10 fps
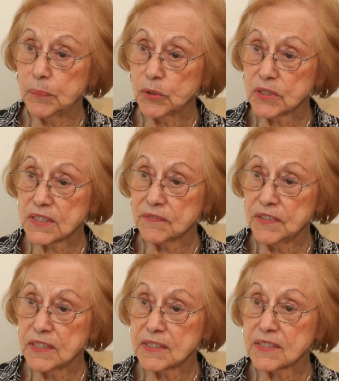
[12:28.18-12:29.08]
books
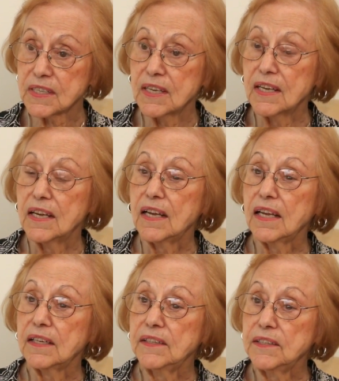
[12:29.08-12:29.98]
of his,
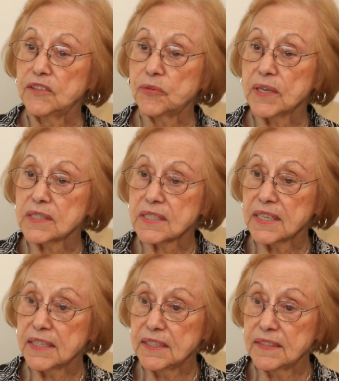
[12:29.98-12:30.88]
and he
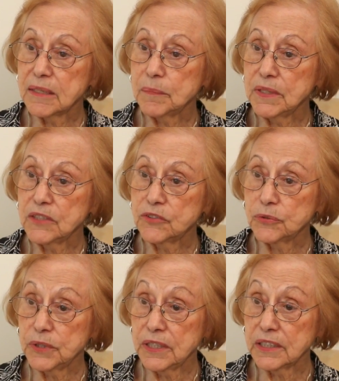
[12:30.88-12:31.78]
translated them
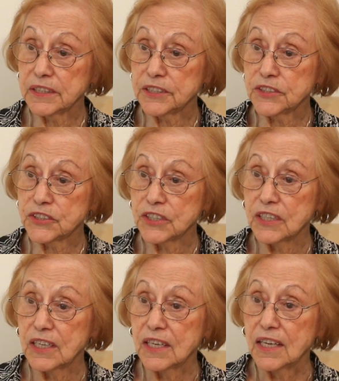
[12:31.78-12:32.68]
into English
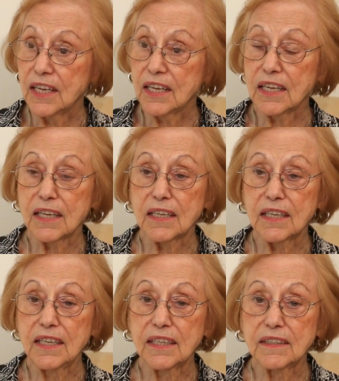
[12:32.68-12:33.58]

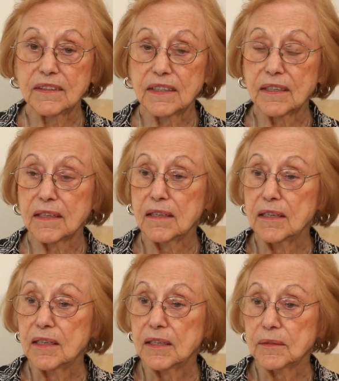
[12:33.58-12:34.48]
and
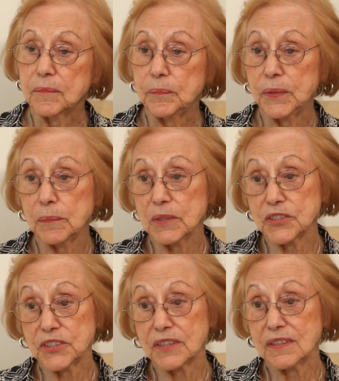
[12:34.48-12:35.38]

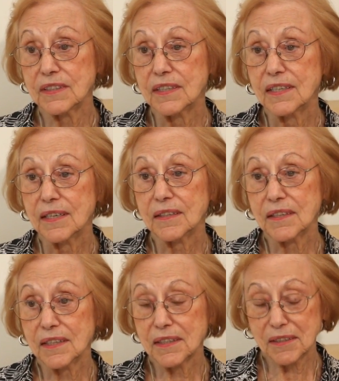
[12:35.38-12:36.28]
published it.
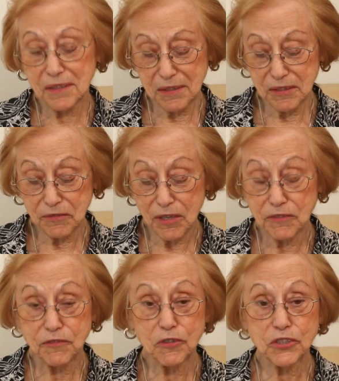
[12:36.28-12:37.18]

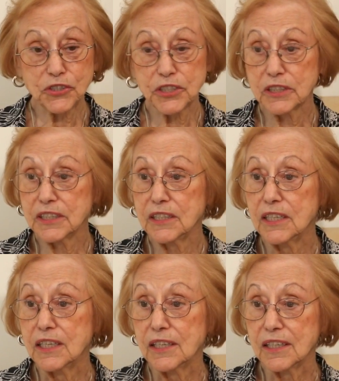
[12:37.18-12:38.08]
Unfortunately,
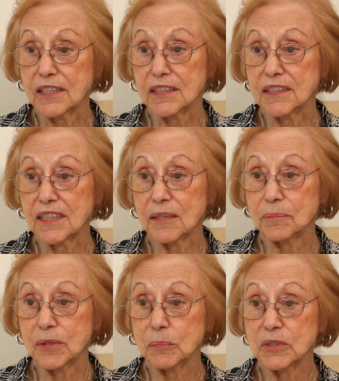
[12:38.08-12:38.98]
it
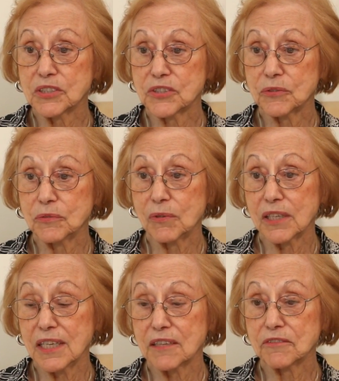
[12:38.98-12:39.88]
got published
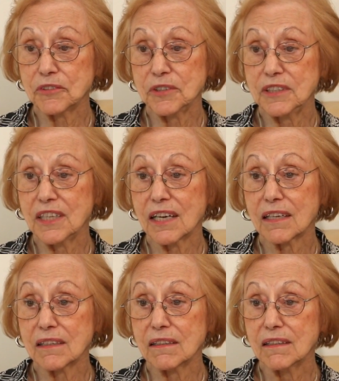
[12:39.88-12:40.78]
right after he
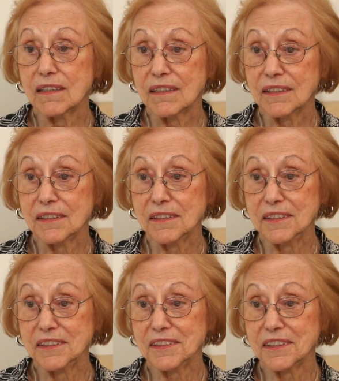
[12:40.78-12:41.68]
died.
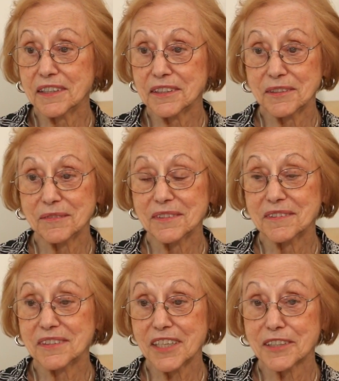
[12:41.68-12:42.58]
He didn't get a
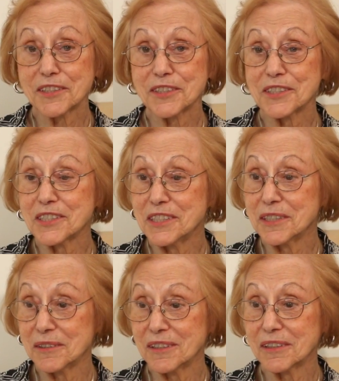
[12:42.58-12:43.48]
chance to
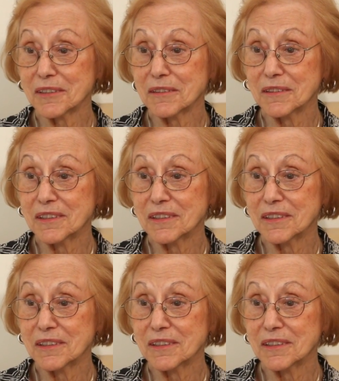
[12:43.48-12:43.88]
see it done,